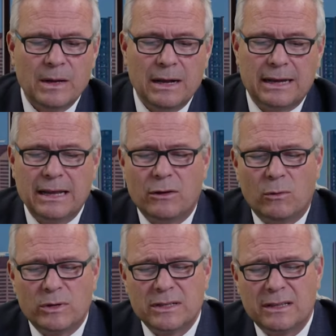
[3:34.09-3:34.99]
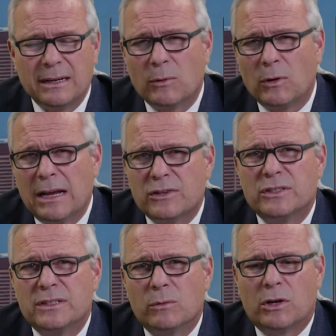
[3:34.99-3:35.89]
Again, though, it wasn't the Liberal actions
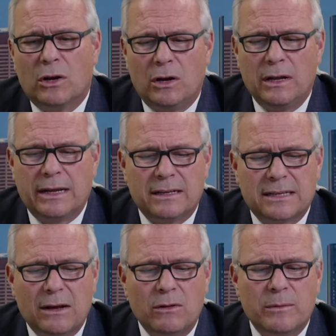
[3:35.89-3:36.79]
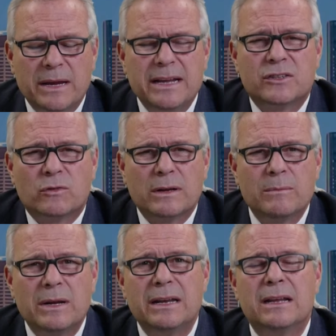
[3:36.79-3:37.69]
that were galling. It's how the mainstream
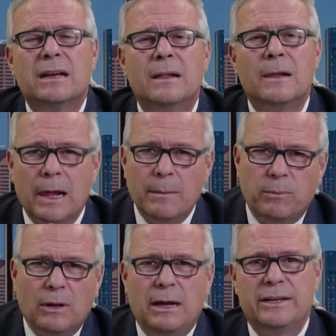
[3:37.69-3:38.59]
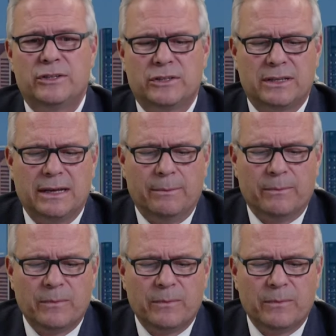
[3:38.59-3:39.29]
media obliges them.